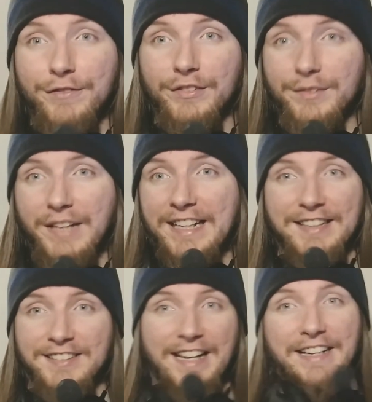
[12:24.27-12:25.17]
like I
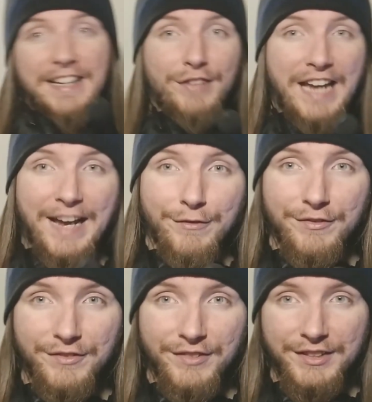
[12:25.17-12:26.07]
said, I definitely have
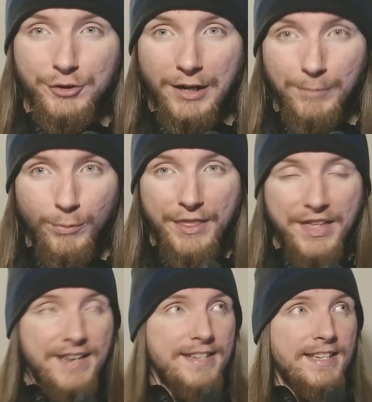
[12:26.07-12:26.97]
trouble with
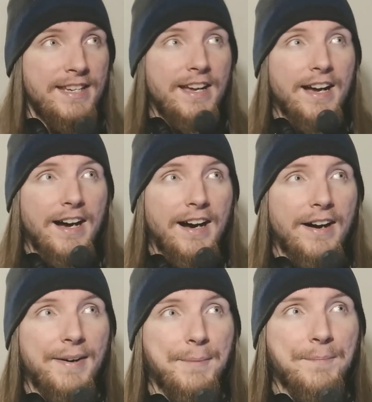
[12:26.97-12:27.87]
it.
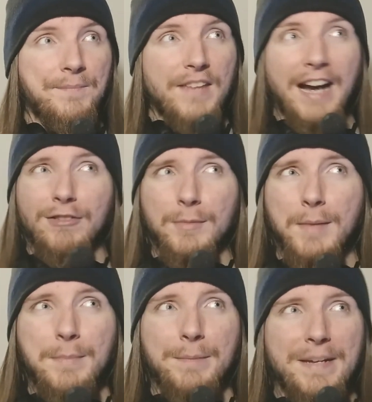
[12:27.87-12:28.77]
I
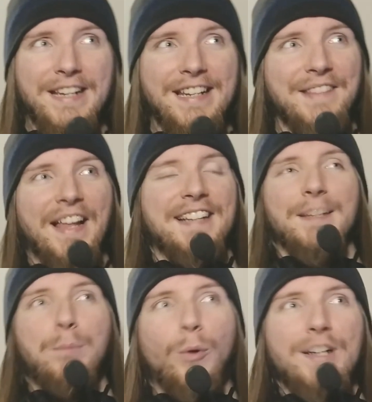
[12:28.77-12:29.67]
remember being in like the
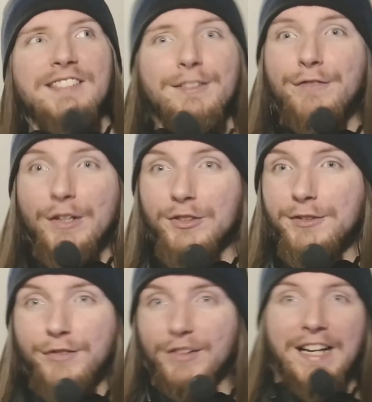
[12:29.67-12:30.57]
poison fields
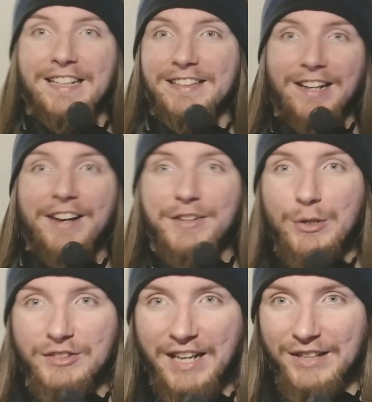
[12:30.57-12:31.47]
for like God
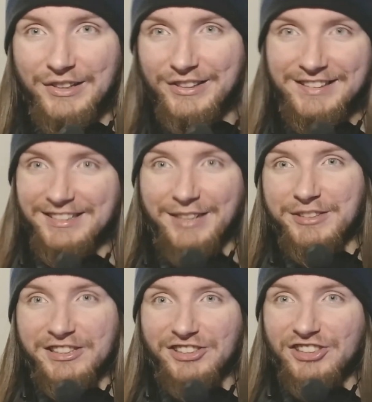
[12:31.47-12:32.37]
knows how long because I was
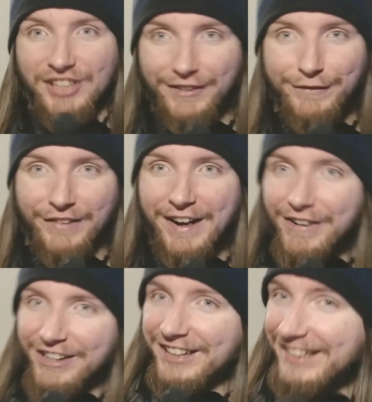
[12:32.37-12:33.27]
just stuck forever.